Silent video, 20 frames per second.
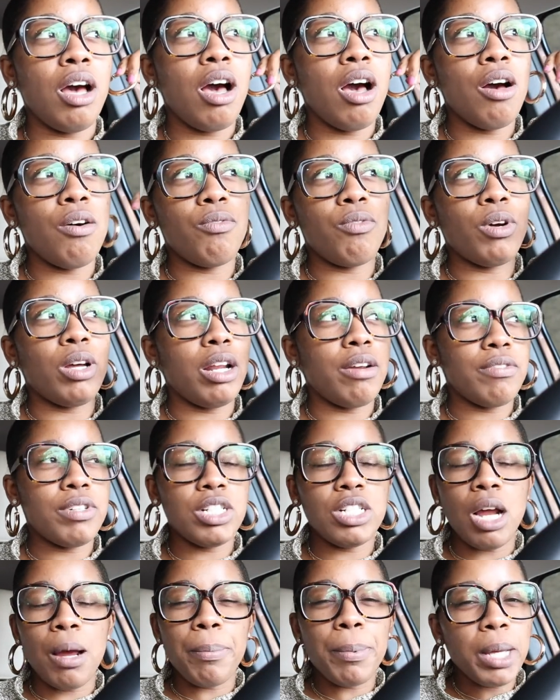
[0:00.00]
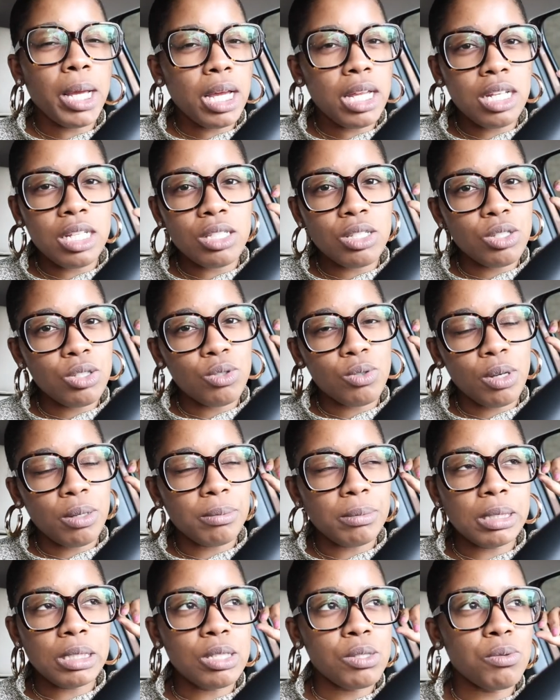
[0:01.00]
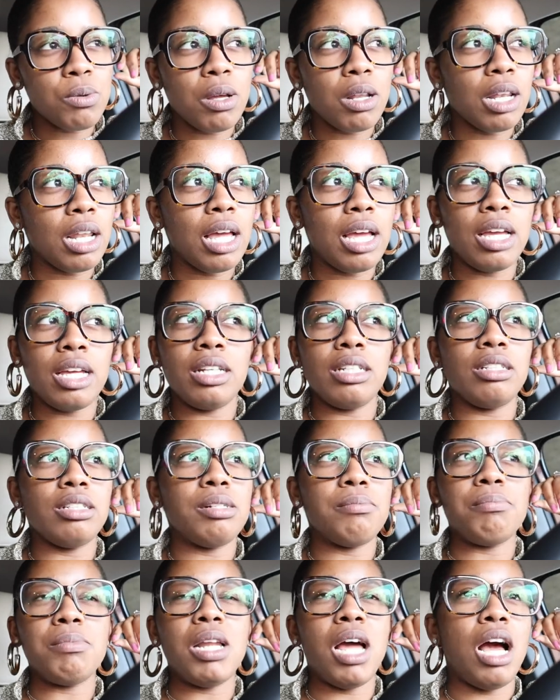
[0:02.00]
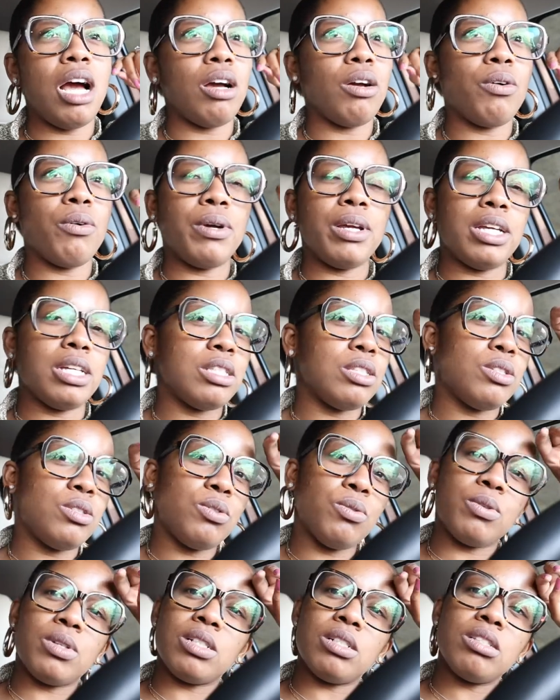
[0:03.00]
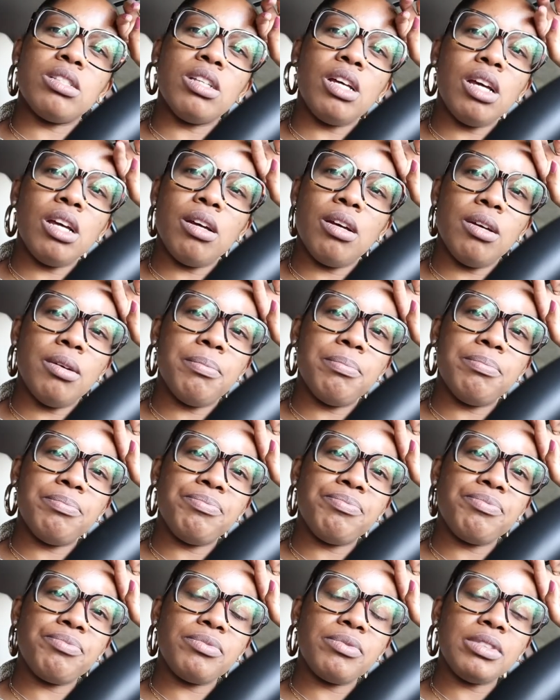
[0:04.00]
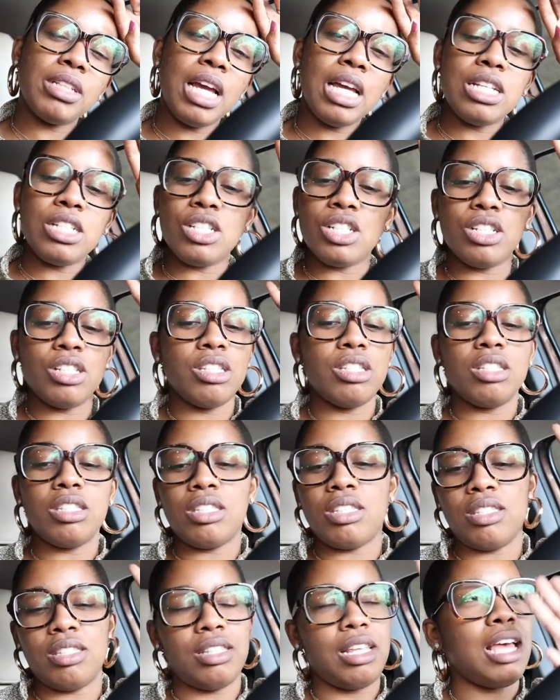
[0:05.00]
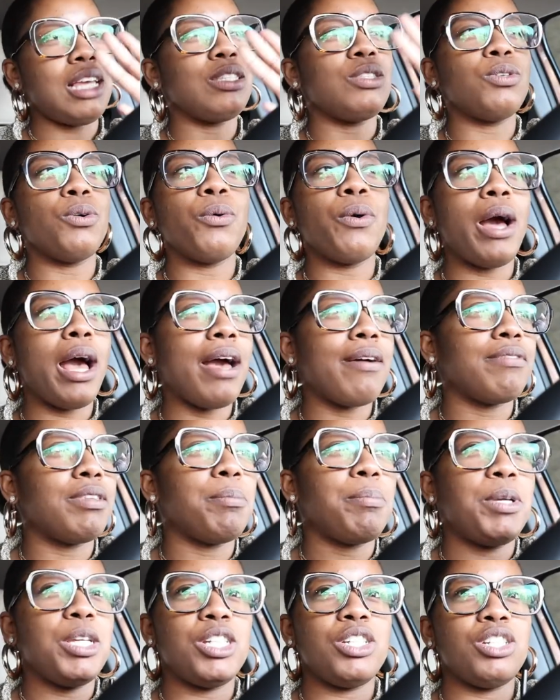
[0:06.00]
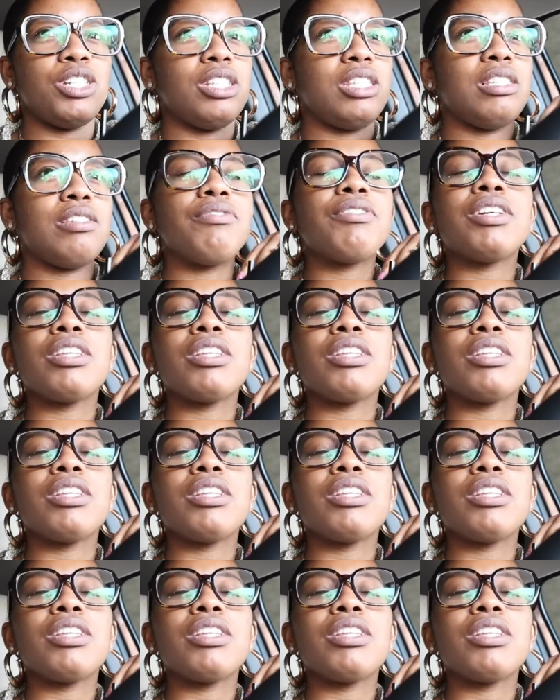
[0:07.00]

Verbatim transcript: of whatever shopping I need to do, I'm going to do online. I'm not going in stores. Um, I just, I don't have the patience